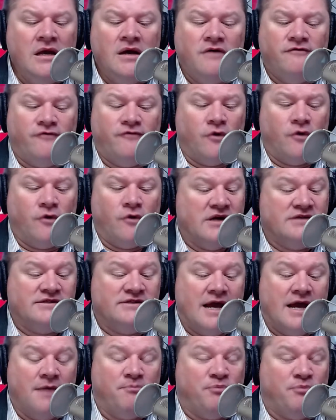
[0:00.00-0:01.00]
for
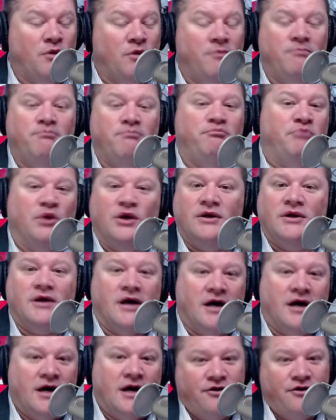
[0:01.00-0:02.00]
example, put
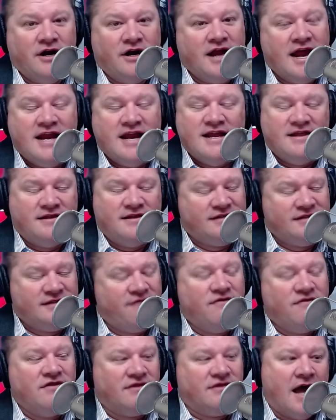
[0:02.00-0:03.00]

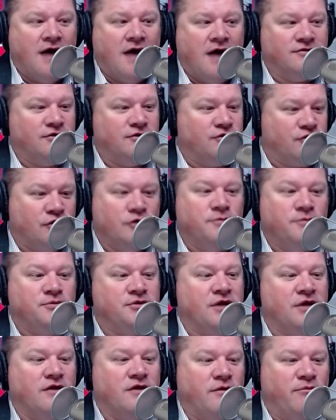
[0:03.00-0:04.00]
187,000
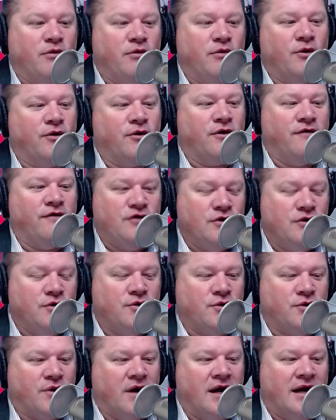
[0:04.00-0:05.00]
troops on the border of
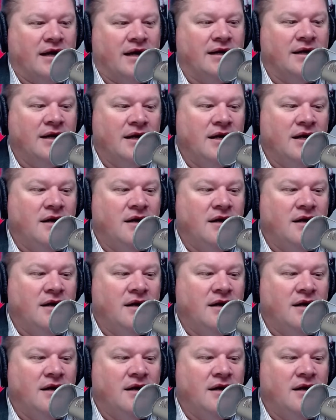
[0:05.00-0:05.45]
Ukraine